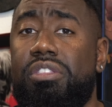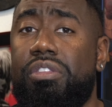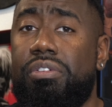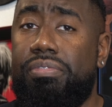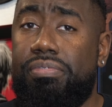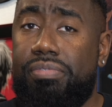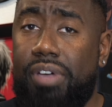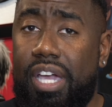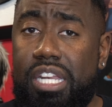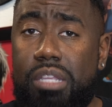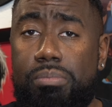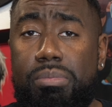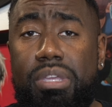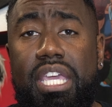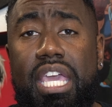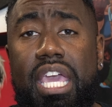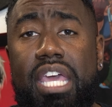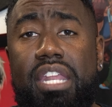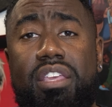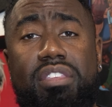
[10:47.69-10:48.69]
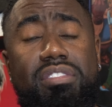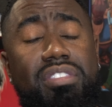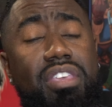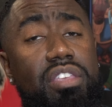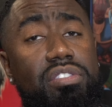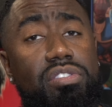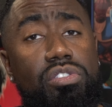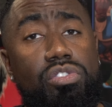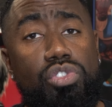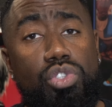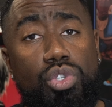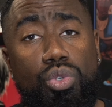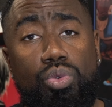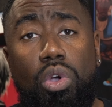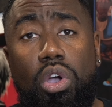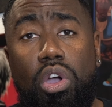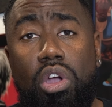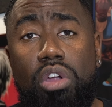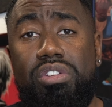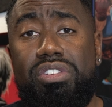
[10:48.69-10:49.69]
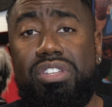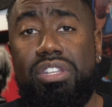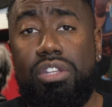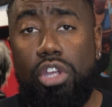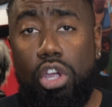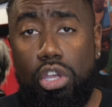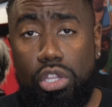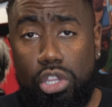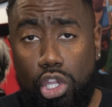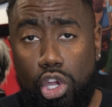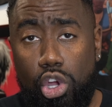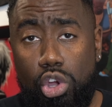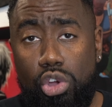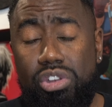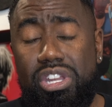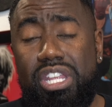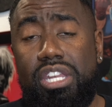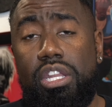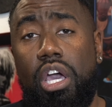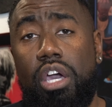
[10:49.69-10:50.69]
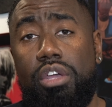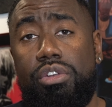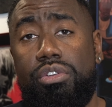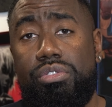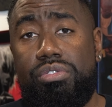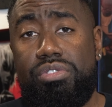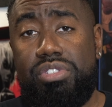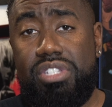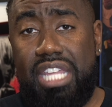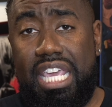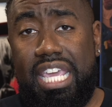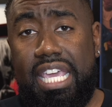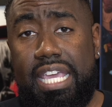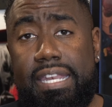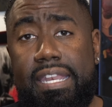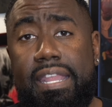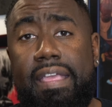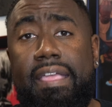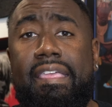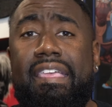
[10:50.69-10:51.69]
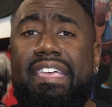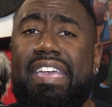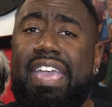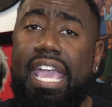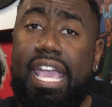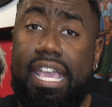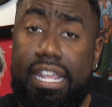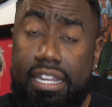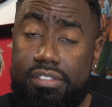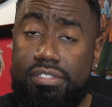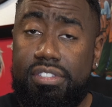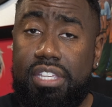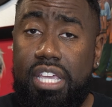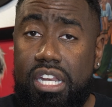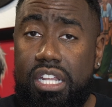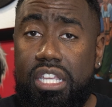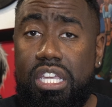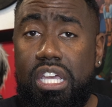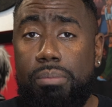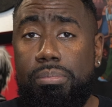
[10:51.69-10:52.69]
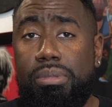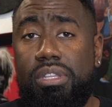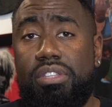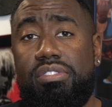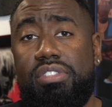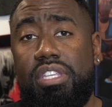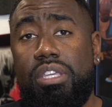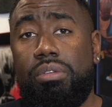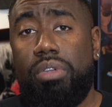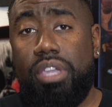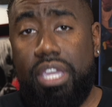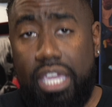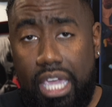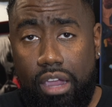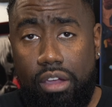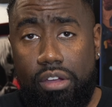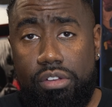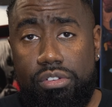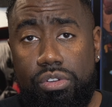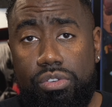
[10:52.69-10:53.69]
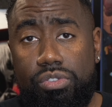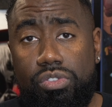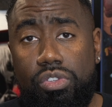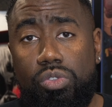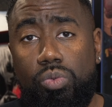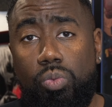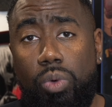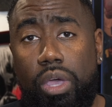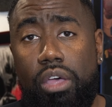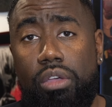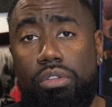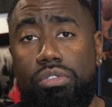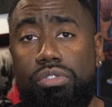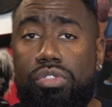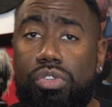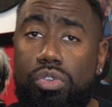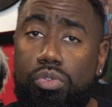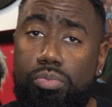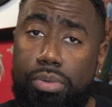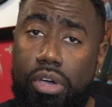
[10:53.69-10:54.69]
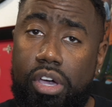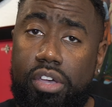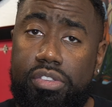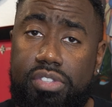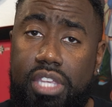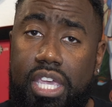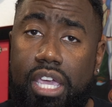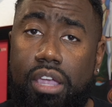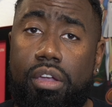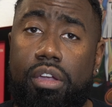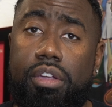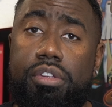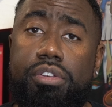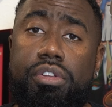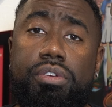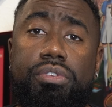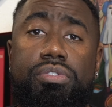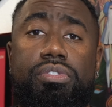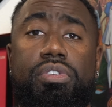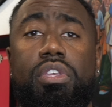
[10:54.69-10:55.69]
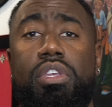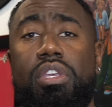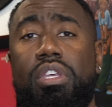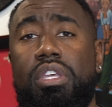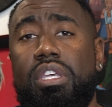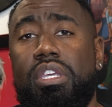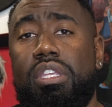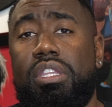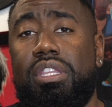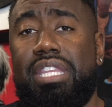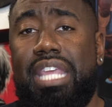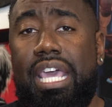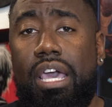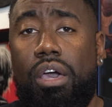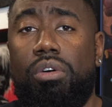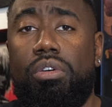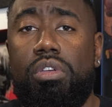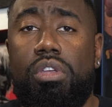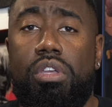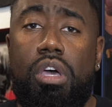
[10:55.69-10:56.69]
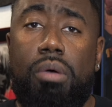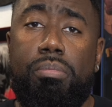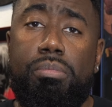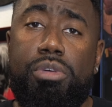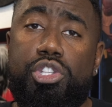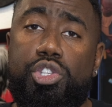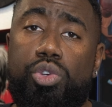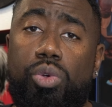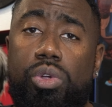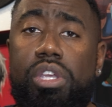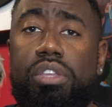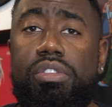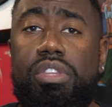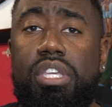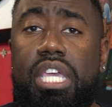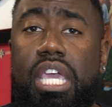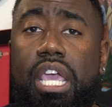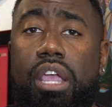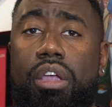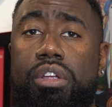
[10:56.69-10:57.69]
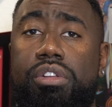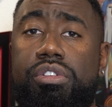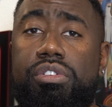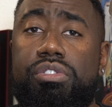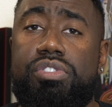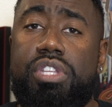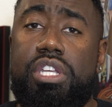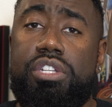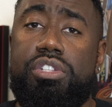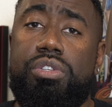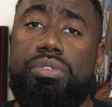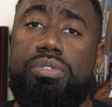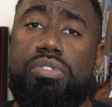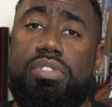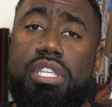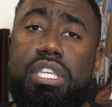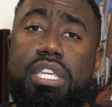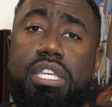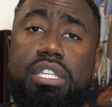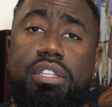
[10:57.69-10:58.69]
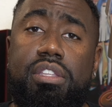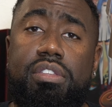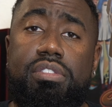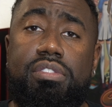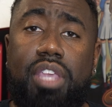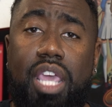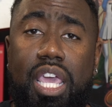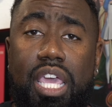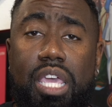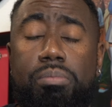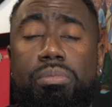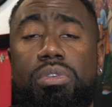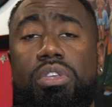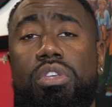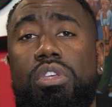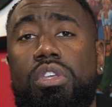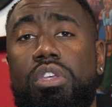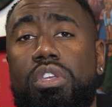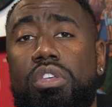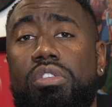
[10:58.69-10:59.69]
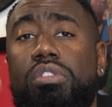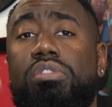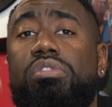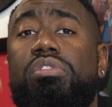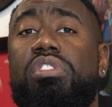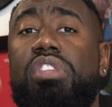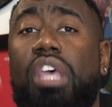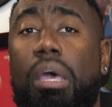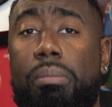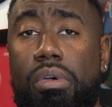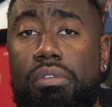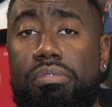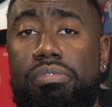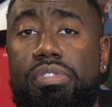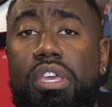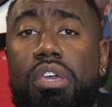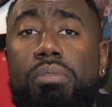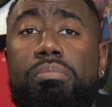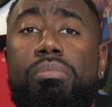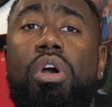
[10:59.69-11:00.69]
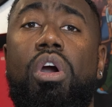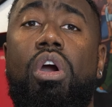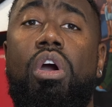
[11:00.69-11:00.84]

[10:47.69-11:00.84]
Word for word: The fighting mechanics isn't too hard to learn and understand and it's got a couple of secret characters as well, two boss characters. Now, a majority of the characters that you see in this game some of them